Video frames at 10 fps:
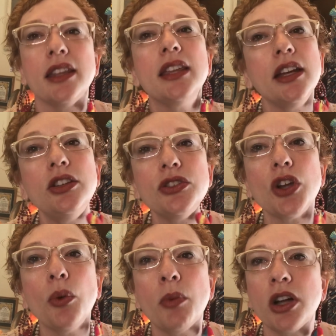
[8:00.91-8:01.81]
Thank you
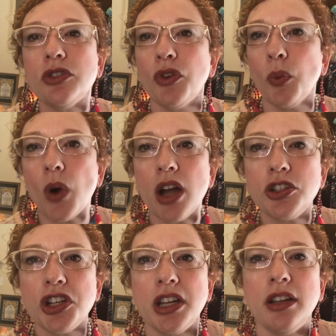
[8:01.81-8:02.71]
so much for
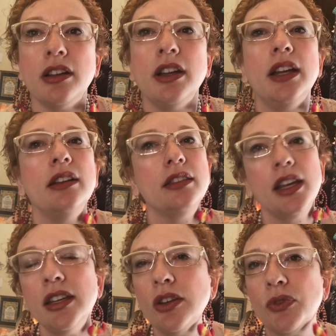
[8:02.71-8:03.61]
watching.
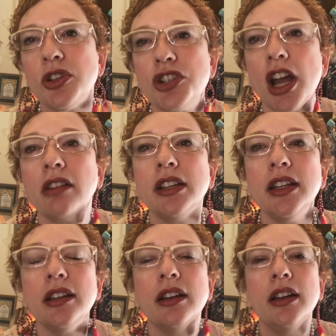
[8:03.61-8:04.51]
Thank you for
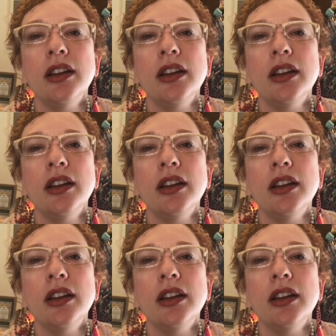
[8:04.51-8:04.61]
sharing.